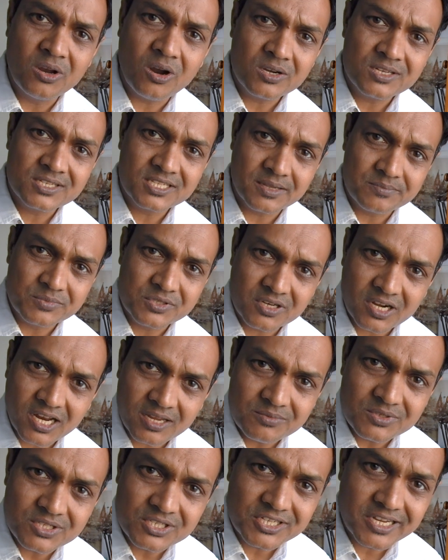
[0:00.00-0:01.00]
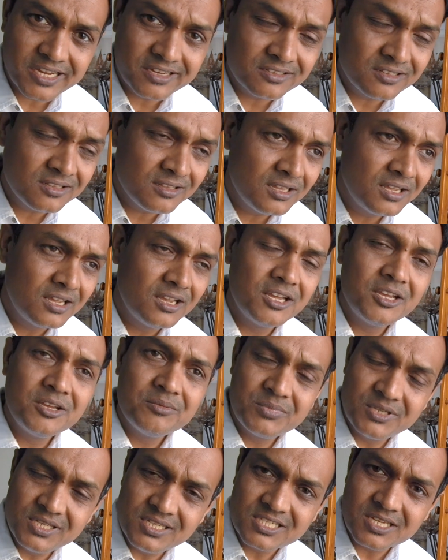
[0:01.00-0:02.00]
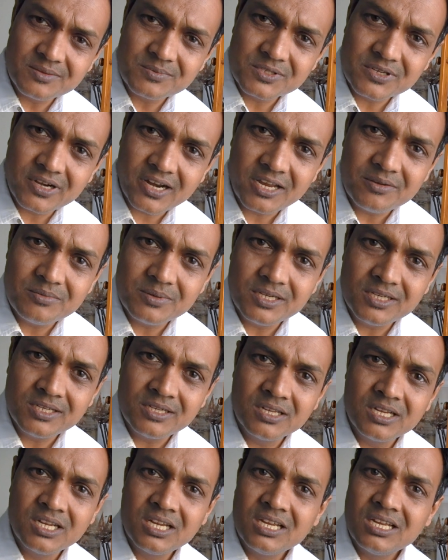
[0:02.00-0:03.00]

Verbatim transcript: not subscribe this channel please subscribe it